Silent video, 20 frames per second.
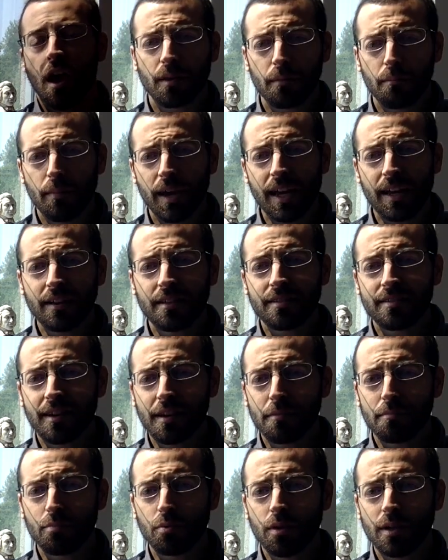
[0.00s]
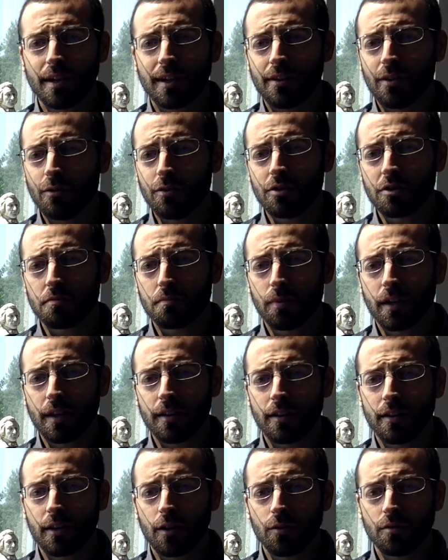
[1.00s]
Make it sound pretty. Don't just play
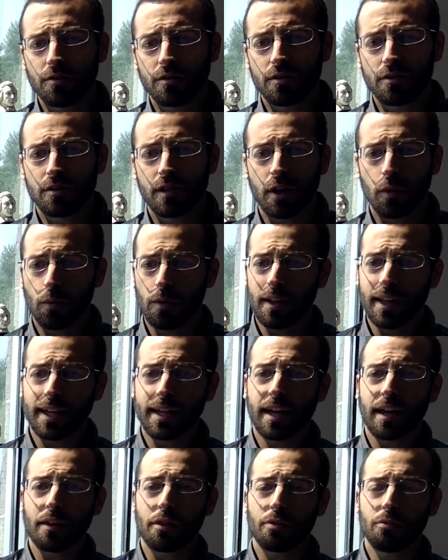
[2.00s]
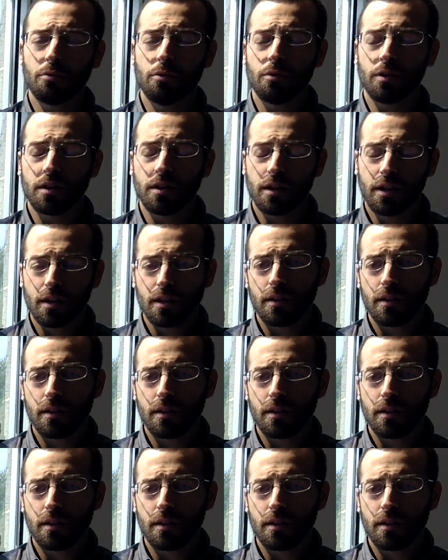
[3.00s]
the notes and say, "Well, I got through it."